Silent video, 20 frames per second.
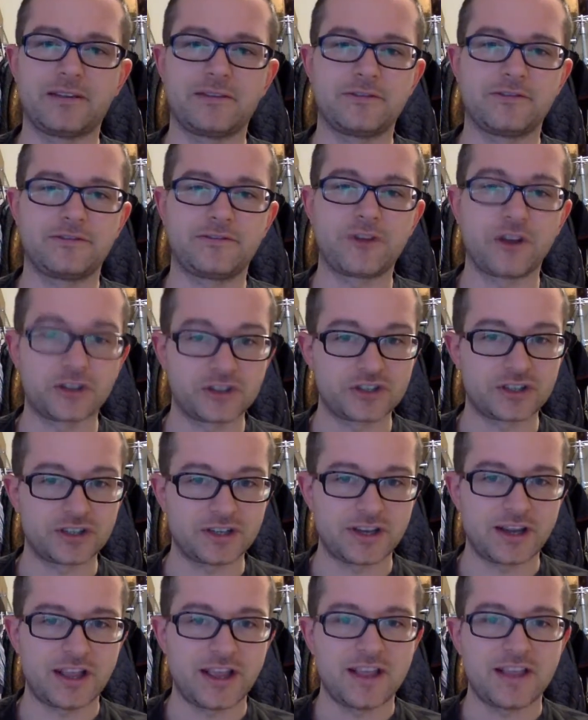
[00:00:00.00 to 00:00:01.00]

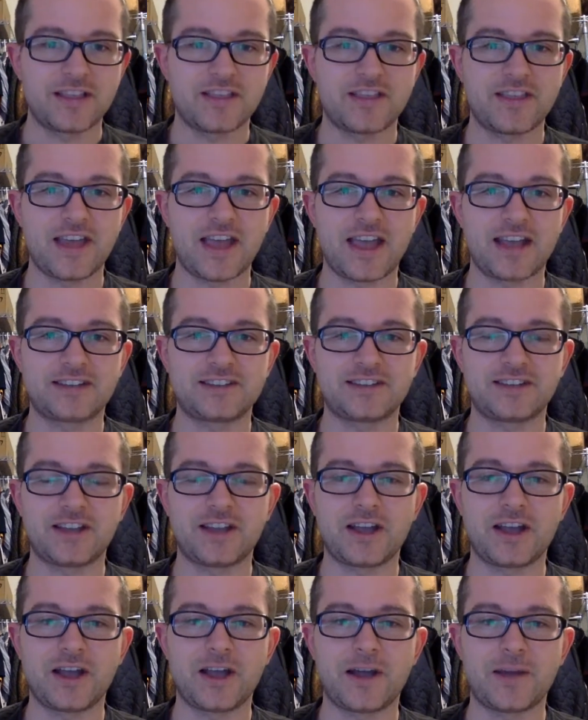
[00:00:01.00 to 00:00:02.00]
function that
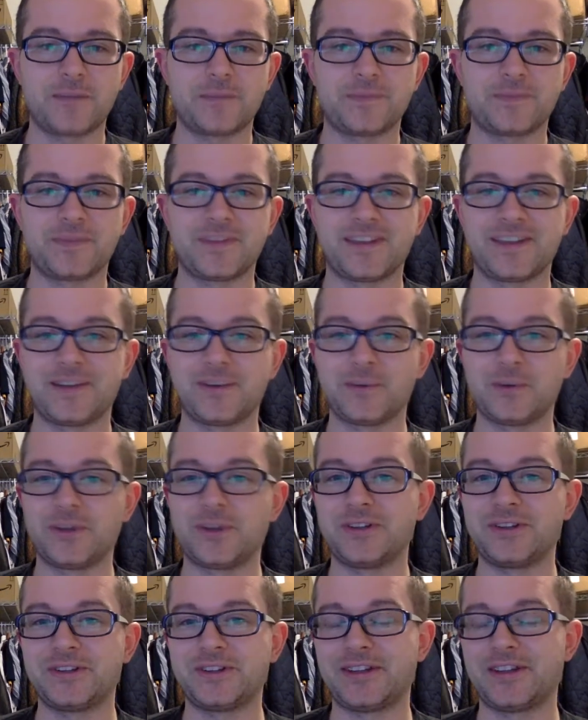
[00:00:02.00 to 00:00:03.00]

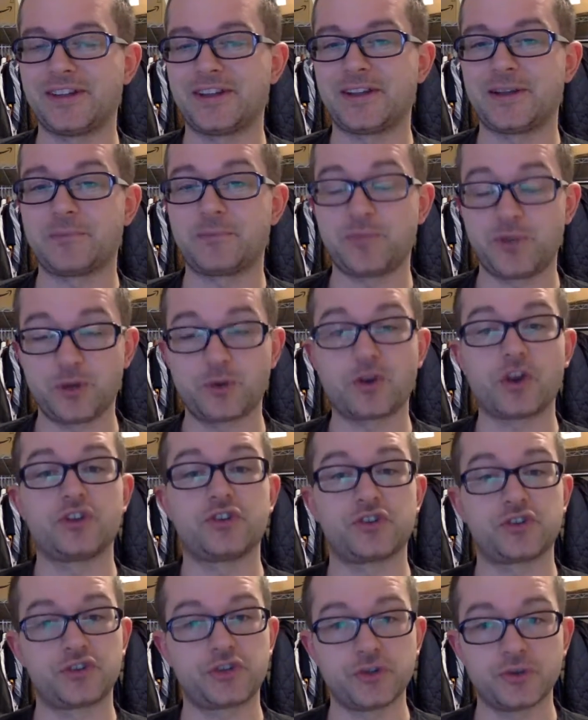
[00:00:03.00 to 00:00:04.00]
will puke on
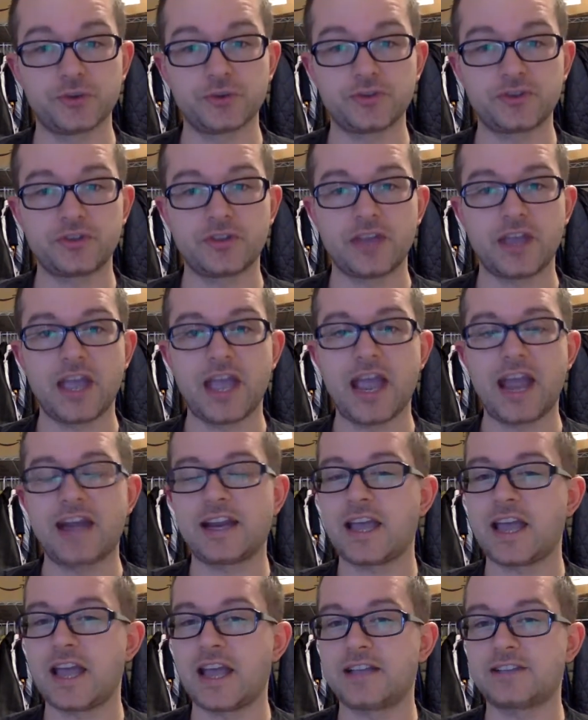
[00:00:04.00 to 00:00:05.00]
your shoes, and
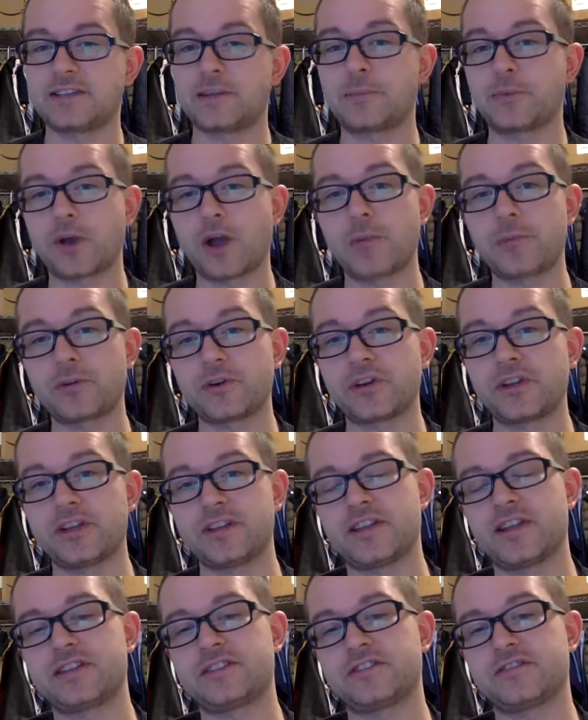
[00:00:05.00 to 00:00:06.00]
it has a property
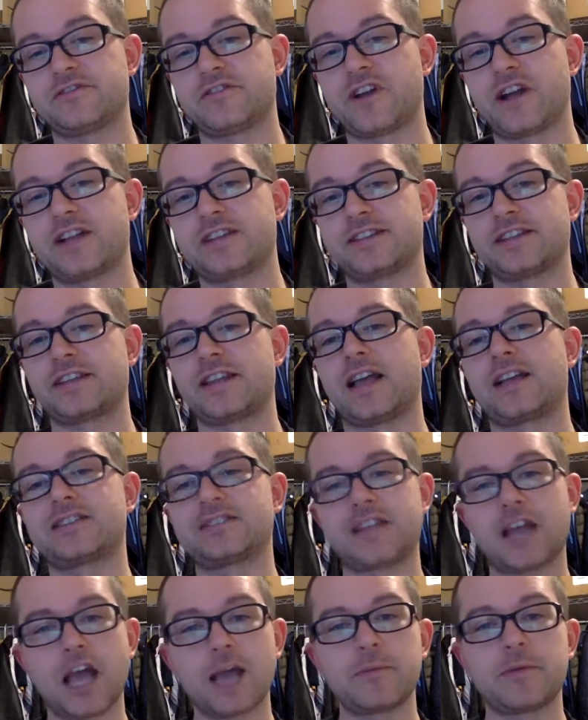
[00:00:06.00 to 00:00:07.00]
that defines the
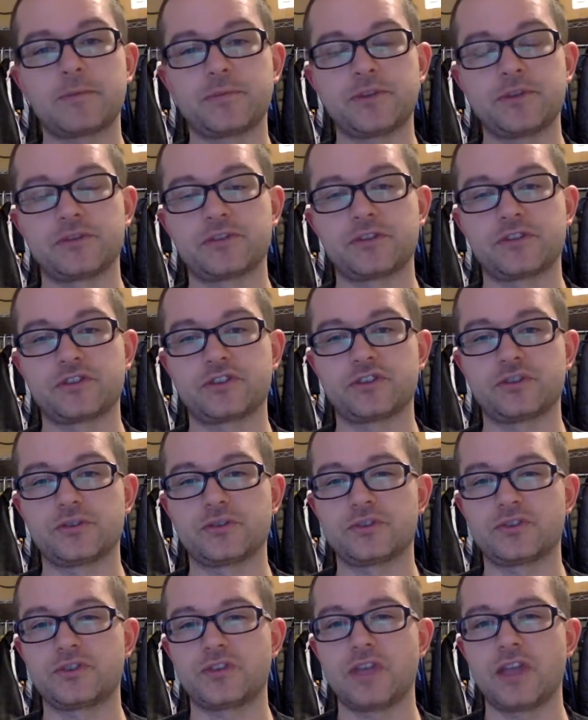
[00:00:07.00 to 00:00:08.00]
last time it puked on the
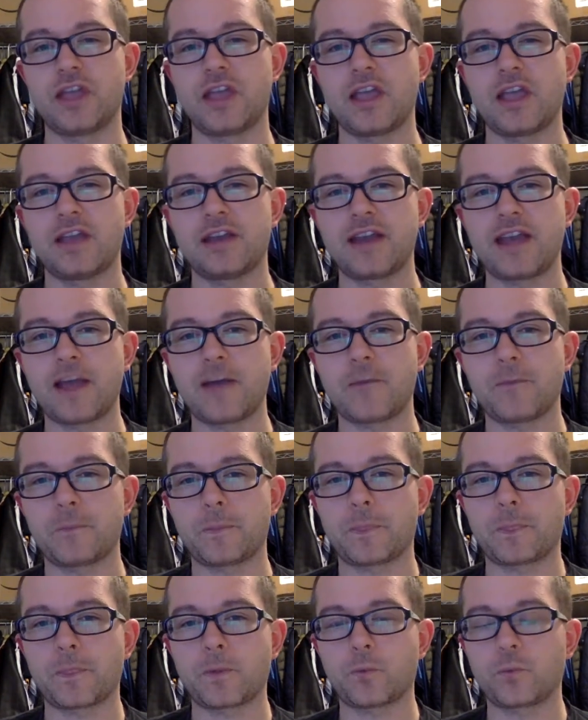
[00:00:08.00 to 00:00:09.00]
shoes. Now,
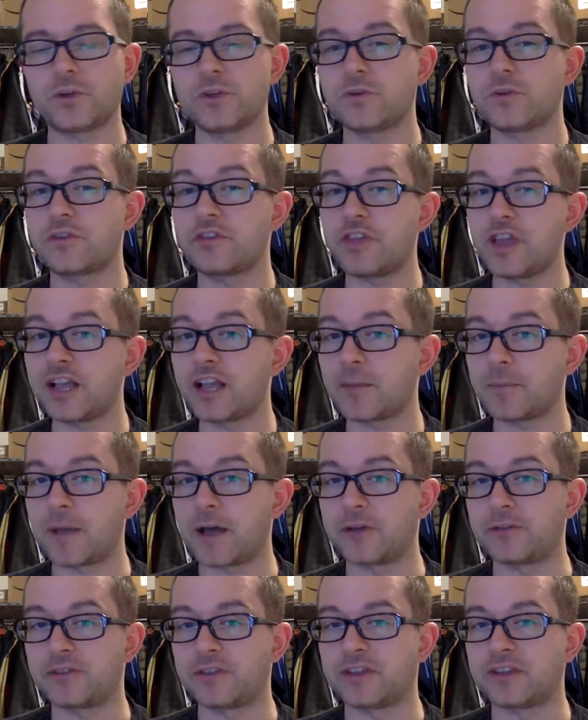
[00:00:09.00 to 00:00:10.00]
when you think
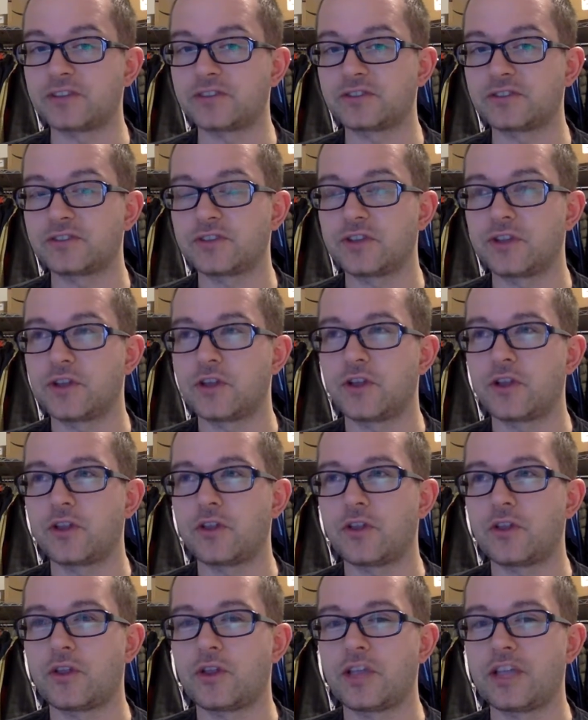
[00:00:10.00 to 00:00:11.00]
about this,
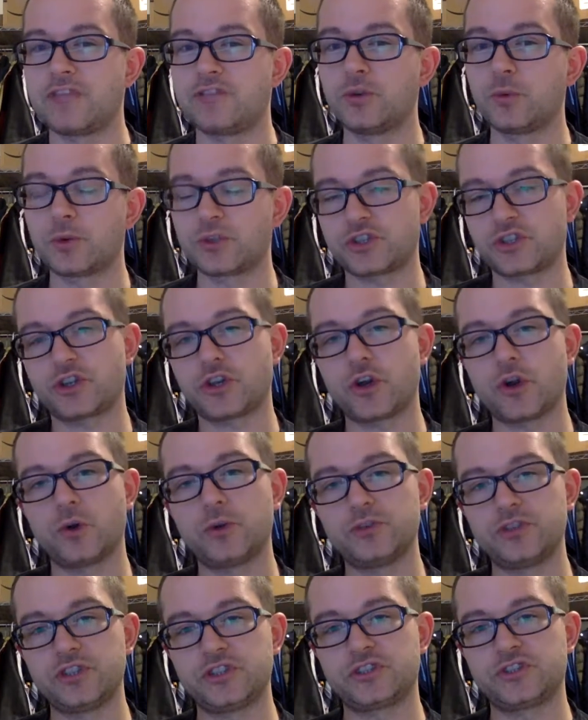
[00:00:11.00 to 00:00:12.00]
if you were to
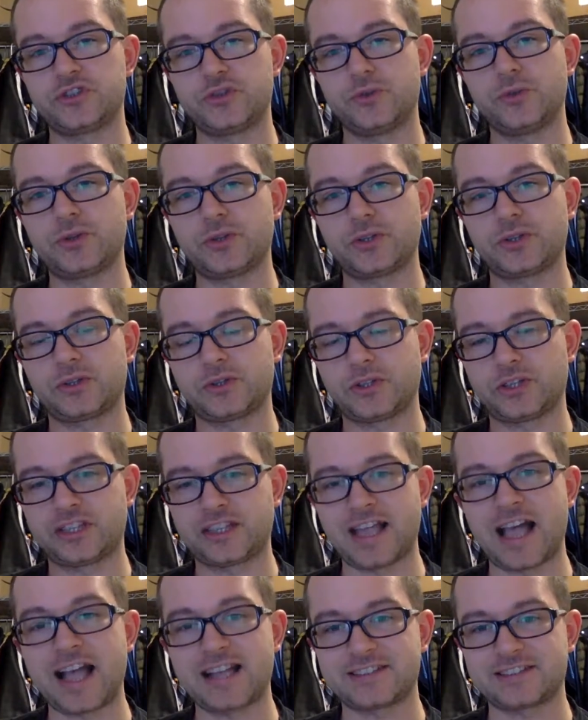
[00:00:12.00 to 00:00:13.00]
code these two
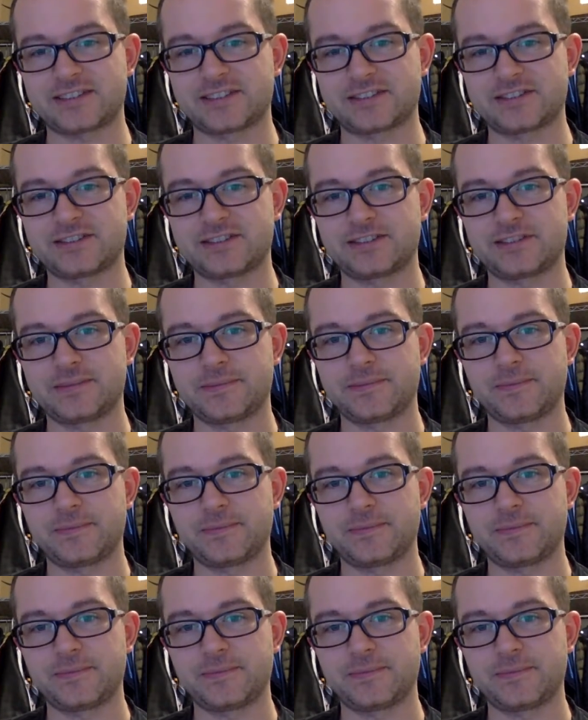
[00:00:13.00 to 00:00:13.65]
classes,